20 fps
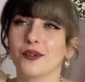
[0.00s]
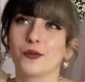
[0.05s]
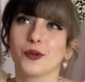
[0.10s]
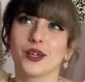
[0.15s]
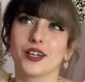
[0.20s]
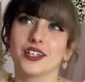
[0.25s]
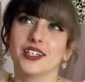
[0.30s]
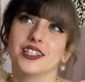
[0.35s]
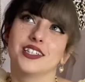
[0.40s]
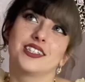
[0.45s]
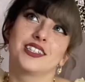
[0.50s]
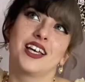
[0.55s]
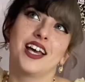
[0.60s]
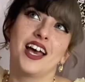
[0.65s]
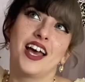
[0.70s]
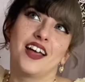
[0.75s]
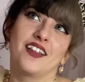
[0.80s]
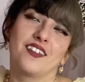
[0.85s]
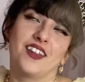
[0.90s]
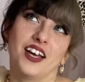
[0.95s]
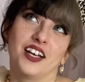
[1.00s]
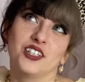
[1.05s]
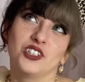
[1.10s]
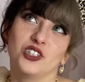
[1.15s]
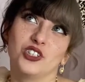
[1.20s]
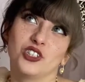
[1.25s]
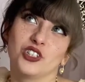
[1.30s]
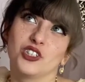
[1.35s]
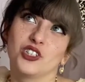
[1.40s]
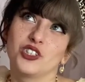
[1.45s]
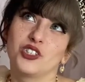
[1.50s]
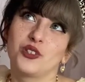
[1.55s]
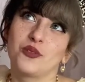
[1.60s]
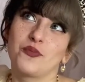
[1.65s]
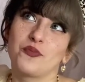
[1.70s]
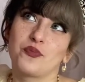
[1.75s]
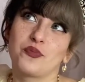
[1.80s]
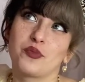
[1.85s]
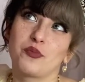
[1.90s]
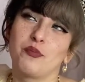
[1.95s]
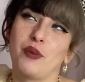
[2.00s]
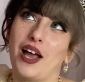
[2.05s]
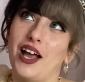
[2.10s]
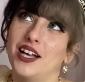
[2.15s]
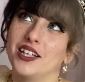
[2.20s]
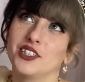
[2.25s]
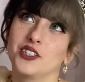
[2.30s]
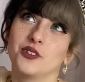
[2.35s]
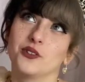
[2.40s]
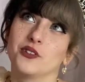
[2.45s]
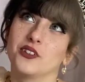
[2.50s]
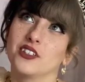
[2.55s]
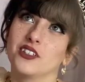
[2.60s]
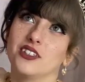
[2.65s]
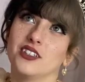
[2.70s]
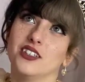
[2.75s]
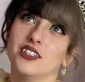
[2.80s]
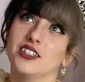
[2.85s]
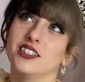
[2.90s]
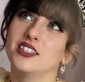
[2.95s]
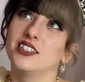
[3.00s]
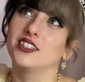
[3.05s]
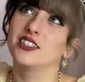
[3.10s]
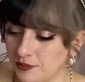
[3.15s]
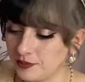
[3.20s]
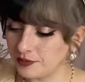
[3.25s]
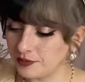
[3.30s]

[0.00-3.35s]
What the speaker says: because that is just pastel goodness